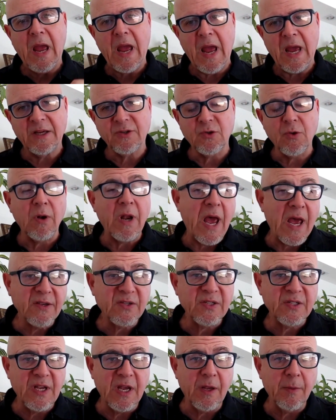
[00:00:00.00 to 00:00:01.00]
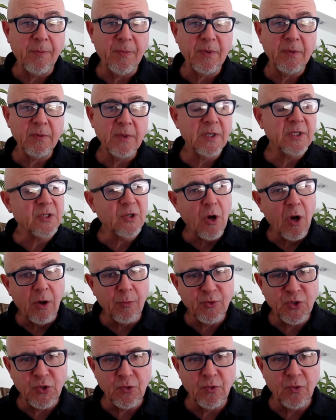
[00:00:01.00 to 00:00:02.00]
As a last step, it's
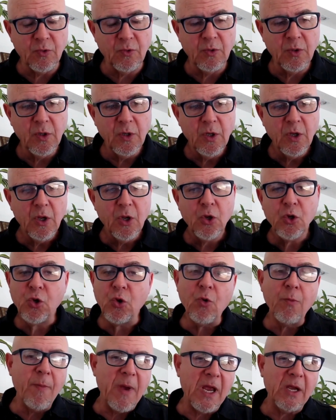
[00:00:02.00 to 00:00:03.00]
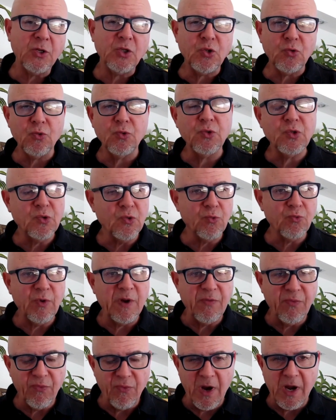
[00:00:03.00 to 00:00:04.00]
optional. You may choose to
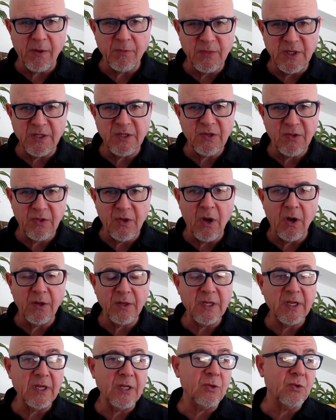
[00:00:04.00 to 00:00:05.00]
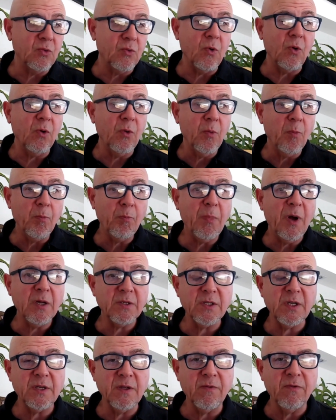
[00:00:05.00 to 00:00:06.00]
reframe this thought into a
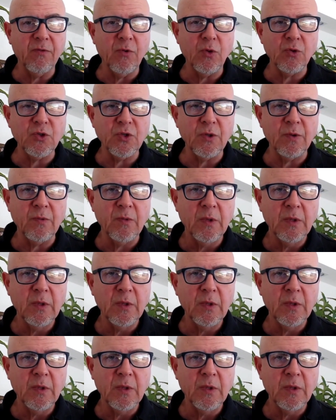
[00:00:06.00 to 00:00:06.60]
positive version.